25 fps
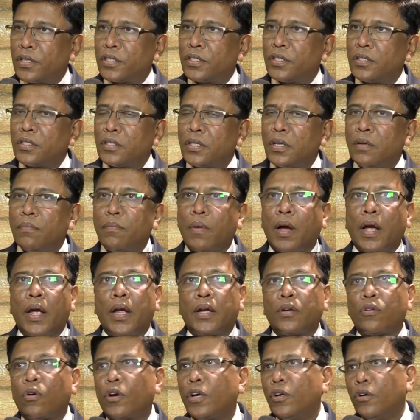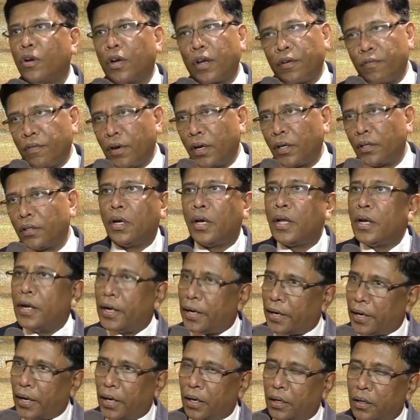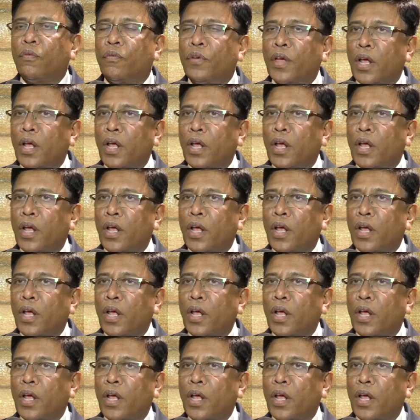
residency by 2021 in India.